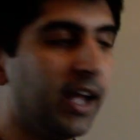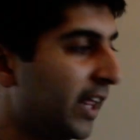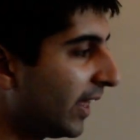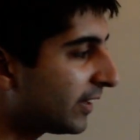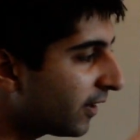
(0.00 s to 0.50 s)

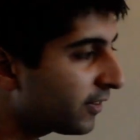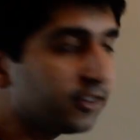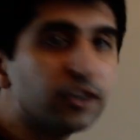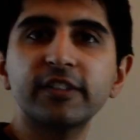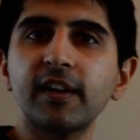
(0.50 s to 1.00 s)
That doesn't
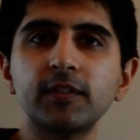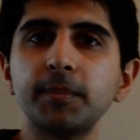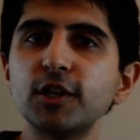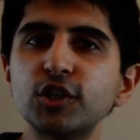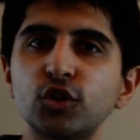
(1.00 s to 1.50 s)
just have to
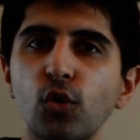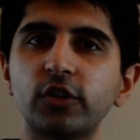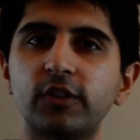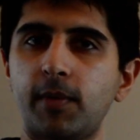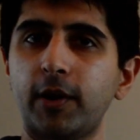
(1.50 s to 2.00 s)
be a
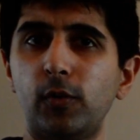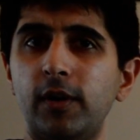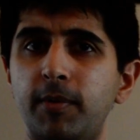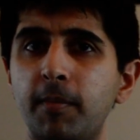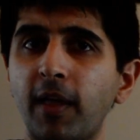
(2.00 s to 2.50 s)
short-term
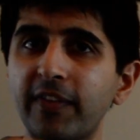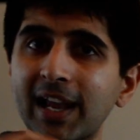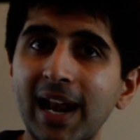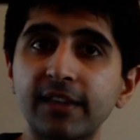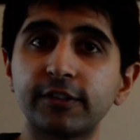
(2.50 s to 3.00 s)
equilibrium like the
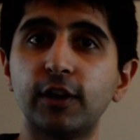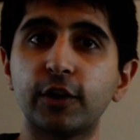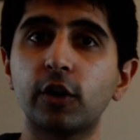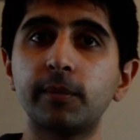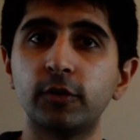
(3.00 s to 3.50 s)
classical
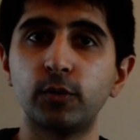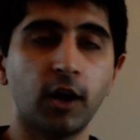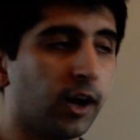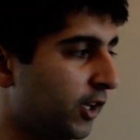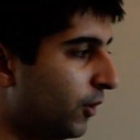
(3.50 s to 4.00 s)
economists would
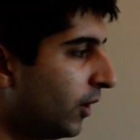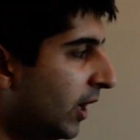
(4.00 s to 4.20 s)
argue.